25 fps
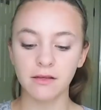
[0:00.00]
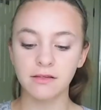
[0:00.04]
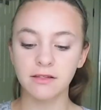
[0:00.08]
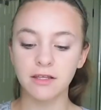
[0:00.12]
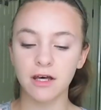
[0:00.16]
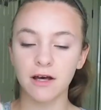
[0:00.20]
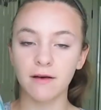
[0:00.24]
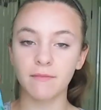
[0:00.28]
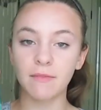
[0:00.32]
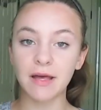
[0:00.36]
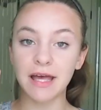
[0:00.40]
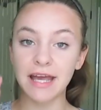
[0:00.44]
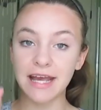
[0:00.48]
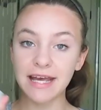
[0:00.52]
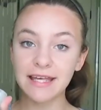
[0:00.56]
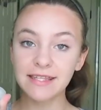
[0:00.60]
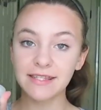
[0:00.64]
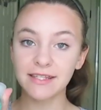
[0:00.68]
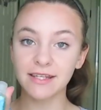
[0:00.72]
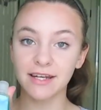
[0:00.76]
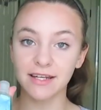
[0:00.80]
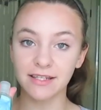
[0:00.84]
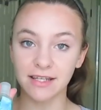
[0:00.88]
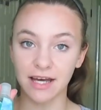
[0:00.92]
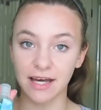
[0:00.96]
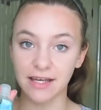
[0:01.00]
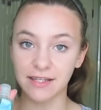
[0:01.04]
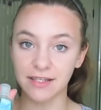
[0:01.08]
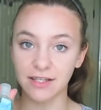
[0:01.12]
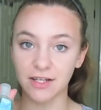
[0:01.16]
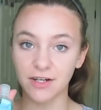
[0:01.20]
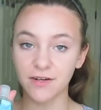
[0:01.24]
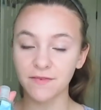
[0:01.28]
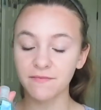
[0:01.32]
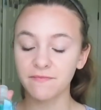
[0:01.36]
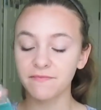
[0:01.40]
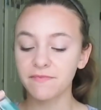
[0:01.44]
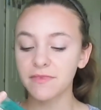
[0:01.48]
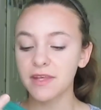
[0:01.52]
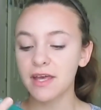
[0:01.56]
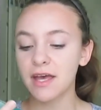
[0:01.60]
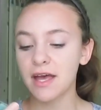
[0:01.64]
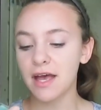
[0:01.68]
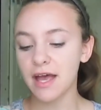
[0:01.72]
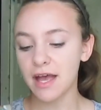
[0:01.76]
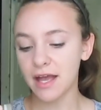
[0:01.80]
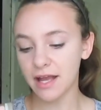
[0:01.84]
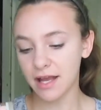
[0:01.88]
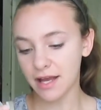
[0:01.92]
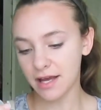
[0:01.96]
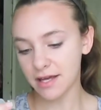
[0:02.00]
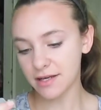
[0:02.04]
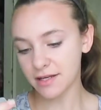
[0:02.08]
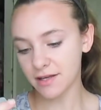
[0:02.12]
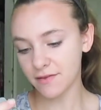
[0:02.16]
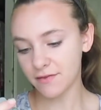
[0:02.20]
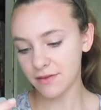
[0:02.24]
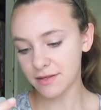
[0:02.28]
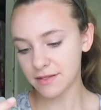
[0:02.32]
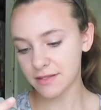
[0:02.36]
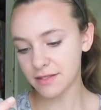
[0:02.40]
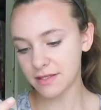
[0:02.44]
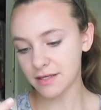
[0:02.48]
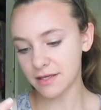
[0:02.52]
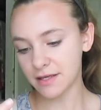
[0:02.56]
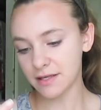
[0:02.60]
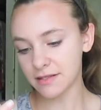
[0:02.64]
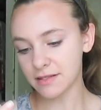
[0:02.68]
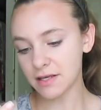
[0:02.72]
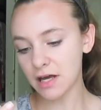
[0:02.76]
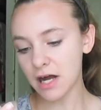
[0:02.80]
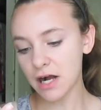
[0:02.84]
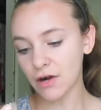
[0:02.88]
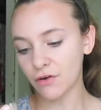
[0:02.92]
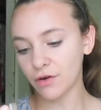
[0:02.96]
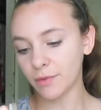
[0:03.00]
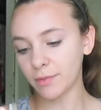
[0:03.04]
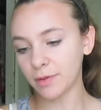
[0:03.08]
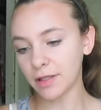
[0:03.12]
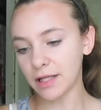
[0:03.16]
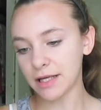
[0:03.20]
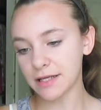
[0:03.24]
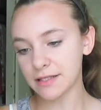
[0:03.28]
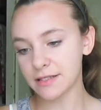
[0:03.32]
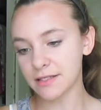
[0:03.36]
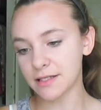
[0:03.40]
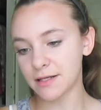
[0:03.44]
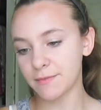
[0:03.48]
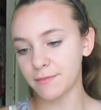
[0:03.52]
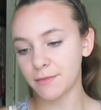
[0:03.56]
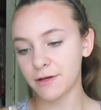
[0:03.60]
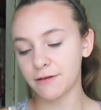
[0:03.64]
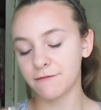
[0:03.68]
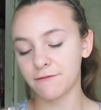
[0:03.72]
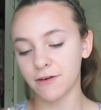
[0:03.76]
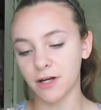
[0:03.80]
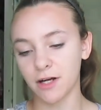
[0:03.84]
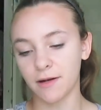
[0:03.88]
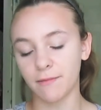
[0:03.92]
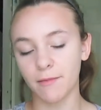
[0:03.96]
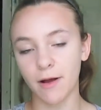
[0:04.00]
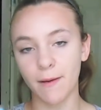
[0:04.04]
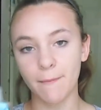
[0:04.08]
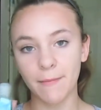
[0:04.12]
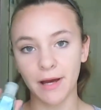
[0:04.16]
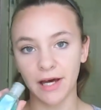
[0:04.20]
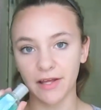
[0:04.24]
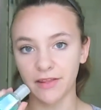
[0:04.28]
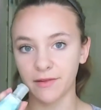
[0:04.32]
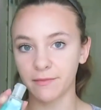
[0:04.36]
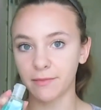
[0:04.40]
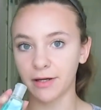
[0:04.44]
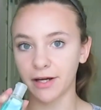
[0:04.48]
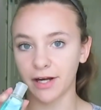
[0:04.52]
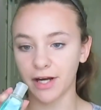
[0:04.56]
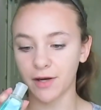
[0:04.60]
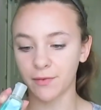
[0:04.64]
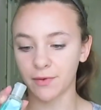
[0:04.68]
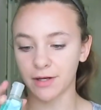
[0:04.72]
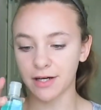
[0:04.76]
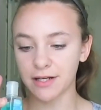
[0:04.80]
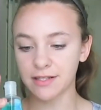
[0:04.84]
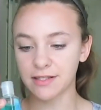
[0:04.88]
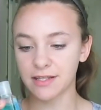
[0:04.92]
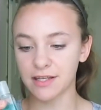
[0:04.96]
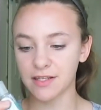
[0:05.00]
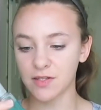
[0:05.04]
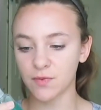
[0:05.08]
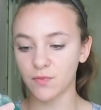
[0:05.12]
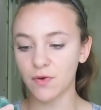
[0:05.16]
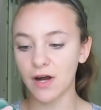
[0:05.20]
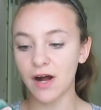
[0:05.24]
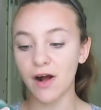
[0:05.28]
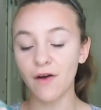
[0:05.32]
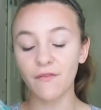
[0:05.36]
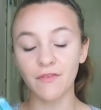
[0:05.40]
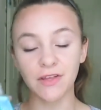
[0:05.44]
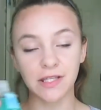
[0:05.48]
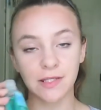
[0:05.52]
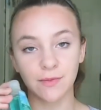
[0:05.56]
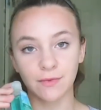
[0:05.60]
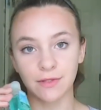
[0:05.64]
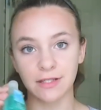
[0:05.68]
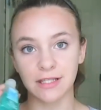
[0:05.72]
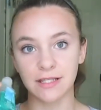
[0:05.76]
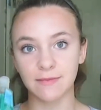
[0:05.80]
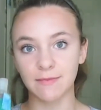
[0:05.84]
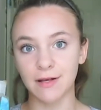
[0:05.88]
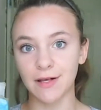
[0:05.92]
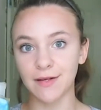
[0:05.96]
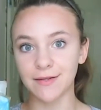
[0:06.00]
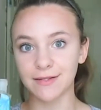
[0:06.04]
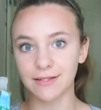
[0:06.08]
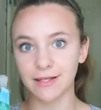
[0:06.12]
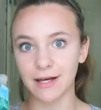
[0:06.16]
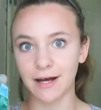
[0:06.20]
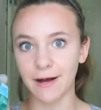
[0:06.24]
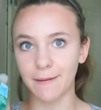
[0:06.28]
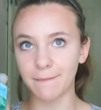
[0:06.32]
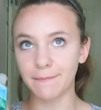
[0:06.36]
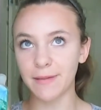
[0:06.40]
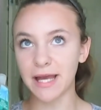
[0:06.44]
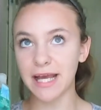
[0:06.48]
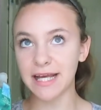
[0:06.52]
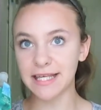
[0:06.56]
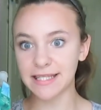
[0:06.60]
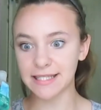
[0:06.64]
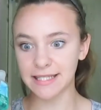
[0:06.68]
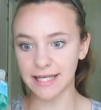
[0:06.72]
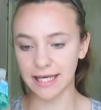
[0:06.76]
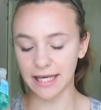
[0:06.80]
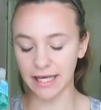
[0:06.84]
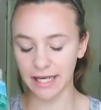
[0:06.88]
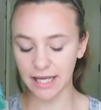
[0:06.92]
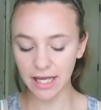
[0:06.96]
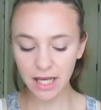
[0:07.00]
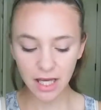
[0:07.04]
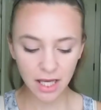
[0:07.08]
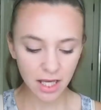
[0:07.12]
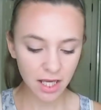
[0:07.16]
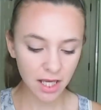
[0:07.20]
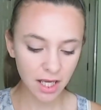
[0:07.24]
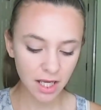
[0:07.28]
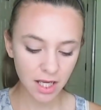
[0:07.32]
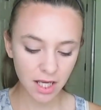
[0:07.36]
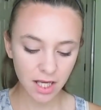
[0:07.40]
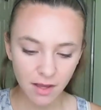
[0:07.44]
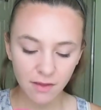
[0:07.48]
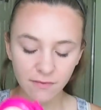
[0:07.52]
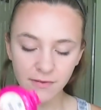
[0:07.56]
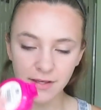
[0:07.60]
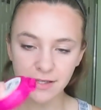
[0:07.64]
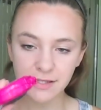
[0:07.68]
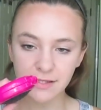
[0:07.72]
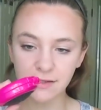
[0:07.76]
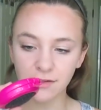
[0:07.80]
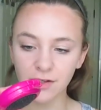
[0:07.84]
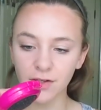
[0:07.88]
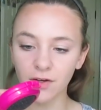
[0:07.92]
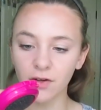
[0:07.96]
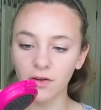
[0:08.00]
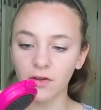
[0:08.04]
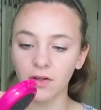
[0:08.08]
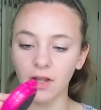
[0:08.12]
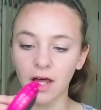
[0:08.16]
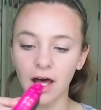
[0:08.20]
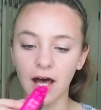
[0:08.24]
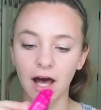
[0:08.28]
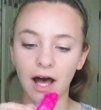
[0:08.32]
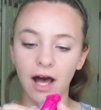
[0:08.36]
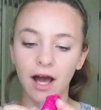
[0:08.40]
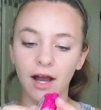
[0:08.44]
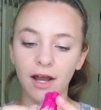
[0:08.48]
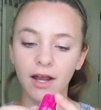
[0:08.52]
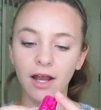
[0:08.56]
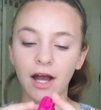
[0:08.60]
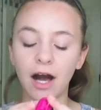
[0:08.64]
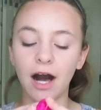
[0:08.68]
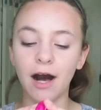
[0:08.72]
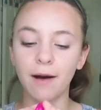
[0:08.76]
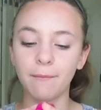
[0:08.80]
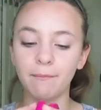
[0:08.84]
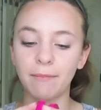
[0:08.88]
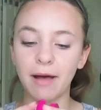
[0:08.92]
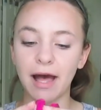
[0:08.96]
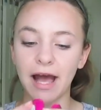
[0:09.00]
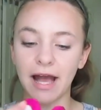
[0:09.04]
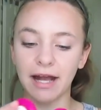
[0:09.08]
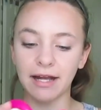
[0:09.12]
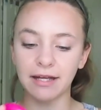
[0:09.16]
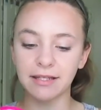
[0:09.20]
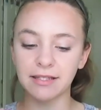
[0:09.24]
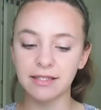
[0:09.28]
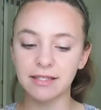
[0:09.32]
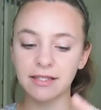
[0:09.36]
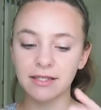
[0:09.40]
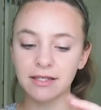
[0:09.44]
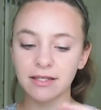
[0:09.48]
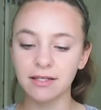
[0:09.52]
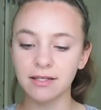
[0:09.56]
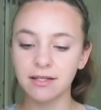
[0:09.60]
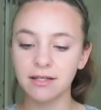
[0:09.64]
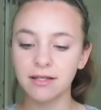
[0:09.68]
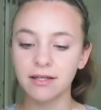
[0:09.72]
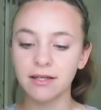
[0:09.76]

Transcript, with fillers: some hand sanitizer, and this is Aqua Blossom from Bath & Body Works as well. This one smells amazing. This little uh, compact